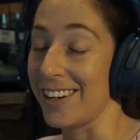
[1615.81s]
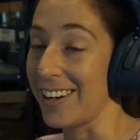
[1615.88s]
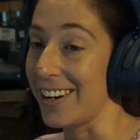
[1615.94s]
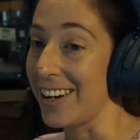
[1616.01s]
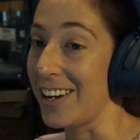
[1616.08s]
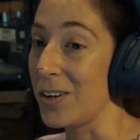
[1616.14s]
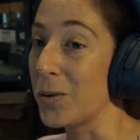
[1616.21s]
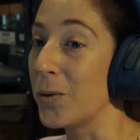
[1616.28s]

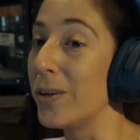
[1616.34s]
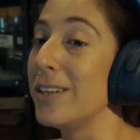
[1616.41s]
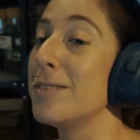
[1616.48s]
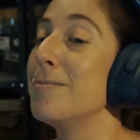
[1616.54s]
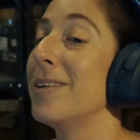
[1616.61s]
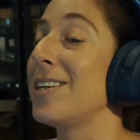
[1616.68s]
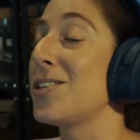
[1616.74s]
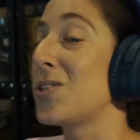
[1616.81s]
I
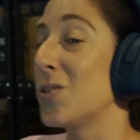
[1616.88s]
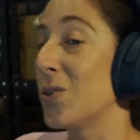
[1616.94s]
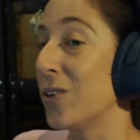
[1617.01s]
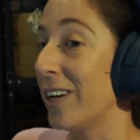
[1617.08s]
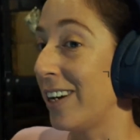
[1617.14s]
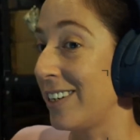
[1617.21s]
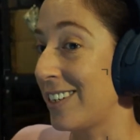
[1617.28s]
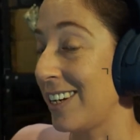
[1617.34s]
always make sure
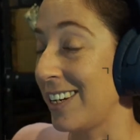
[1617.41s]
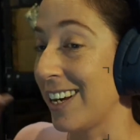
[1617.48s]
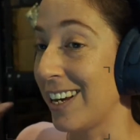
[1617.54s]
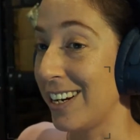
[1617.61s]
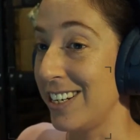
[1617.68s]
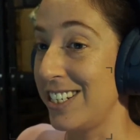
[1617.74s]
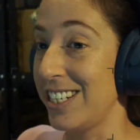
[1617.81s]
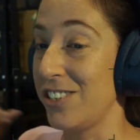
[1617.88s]
I take
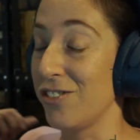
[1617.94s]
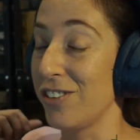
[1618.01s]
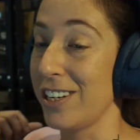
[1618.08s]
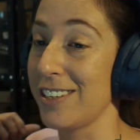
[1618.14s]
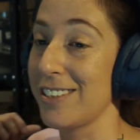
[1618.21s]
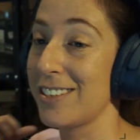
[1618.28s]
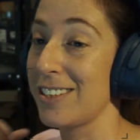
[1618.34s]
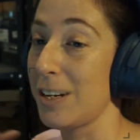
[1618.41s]
energy
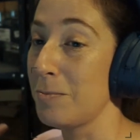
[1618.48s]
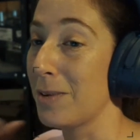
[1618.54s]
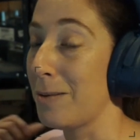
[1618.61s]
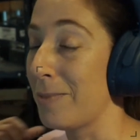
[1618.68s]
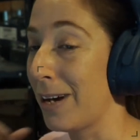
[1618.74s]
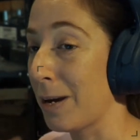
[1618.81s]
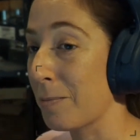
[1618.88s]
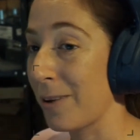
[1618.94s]
drinks in my
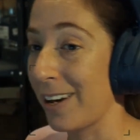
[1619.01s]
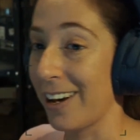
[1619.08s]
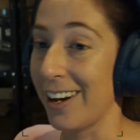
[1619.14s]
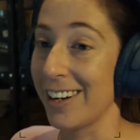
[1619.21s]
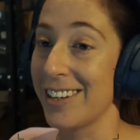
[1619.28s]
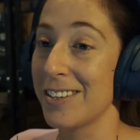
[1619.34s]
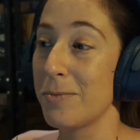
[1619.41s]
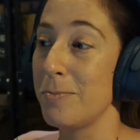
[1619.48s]
backpack,